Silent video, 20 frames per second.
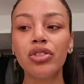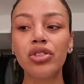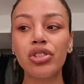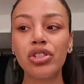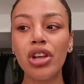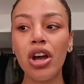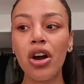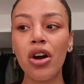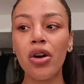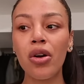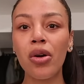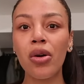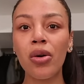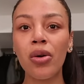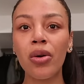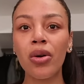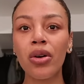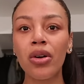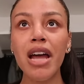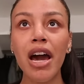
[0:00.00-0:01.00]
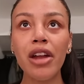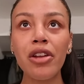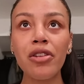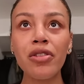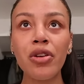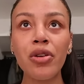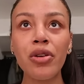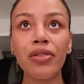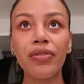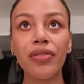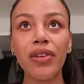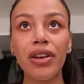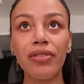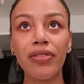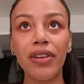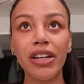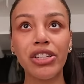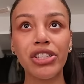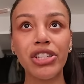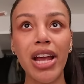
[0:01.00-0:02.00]
So I don't know if
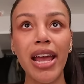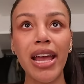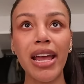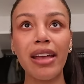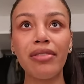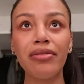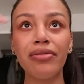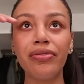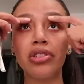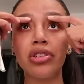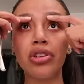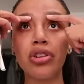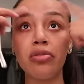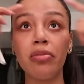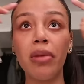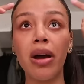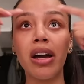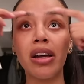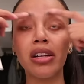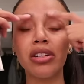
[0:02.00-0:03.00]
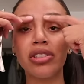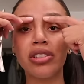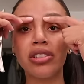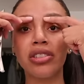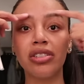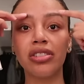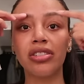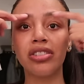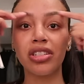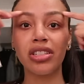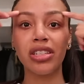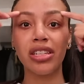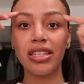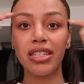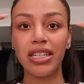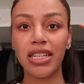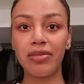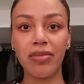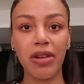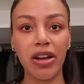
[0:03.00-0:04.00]
I shave too much, you're just gonna
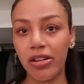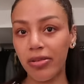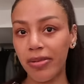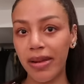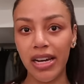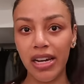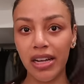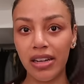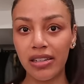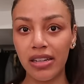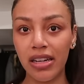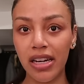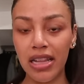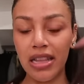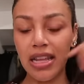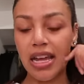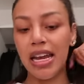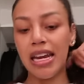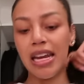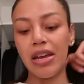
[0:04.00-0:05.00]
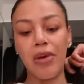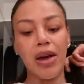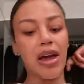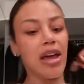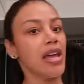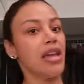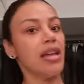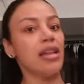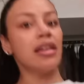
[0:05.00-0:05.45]
see the microblading underneath anyway.